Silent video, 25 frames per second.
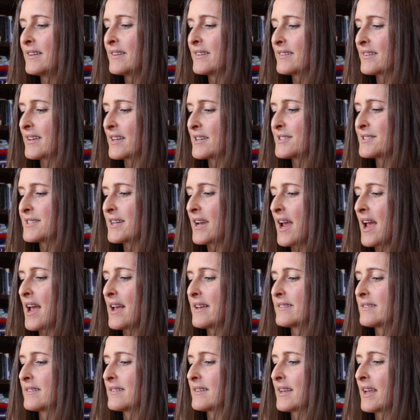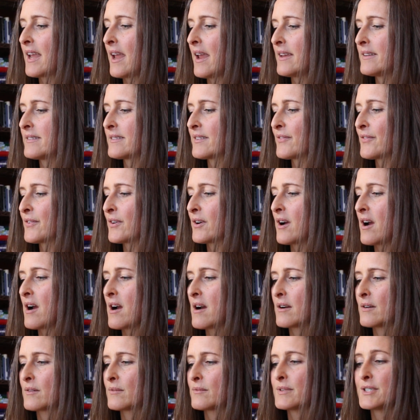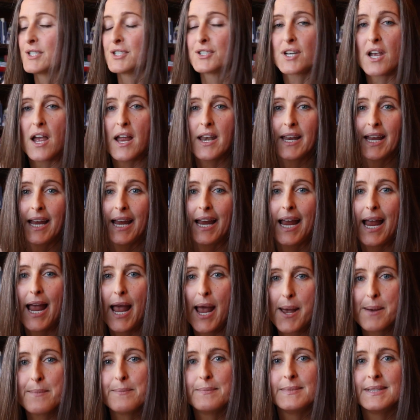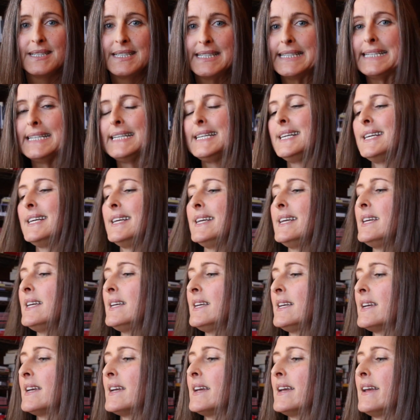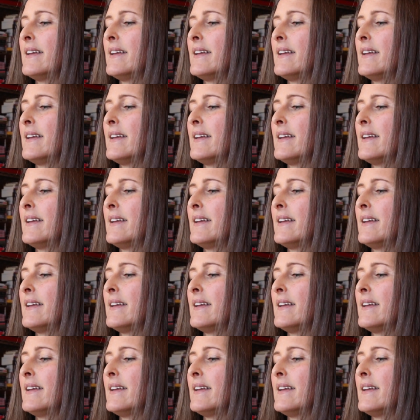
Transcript: Such as the case for our Rajani M D